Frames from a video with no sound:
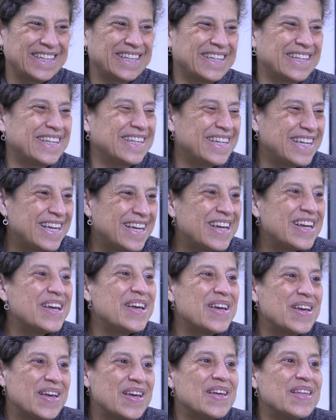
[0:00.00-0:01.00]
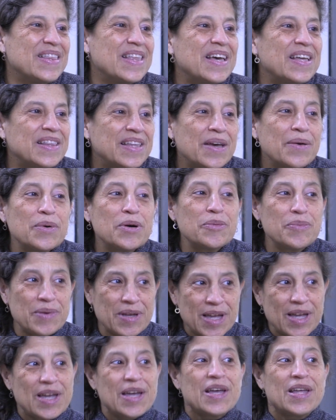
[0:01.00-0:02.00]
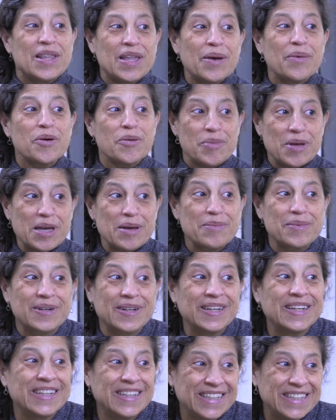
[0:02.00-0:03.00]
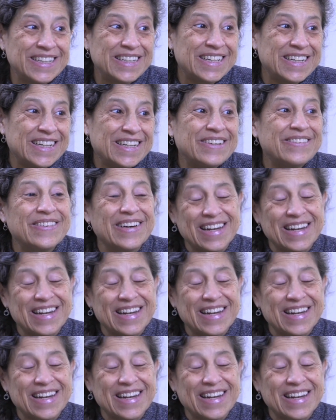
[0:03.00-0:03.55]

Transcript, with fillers: you know, I'm sure that they, when they are babies, they I, will I remember able, when they were babies.